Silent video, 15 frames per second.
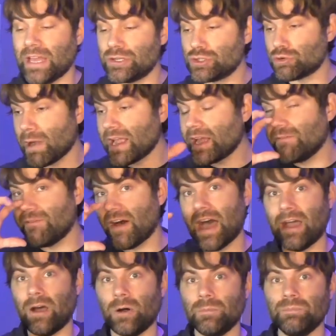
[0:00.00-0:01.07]
drank a
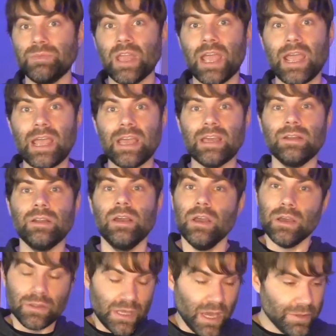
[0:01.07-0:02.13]
vial. And
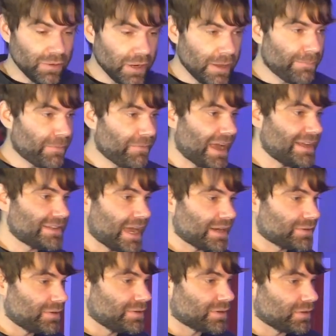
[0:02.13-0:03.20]
the other improvised
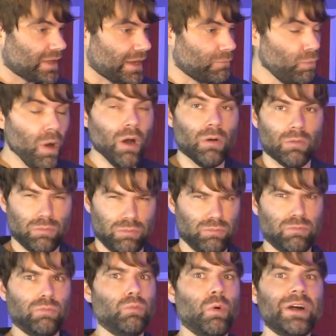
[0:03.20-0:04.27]
actors are like, whoa,
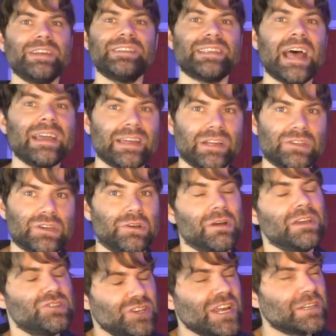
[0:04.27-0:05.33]
what is that gonna do?
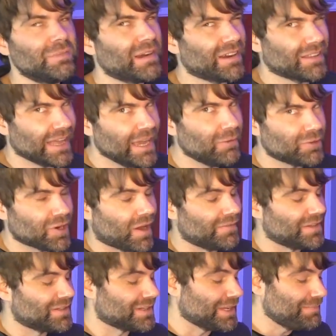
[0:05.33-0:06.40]
In Shakespearean language,
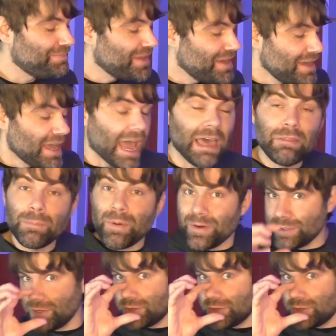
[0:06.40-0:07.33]
obviously. And the person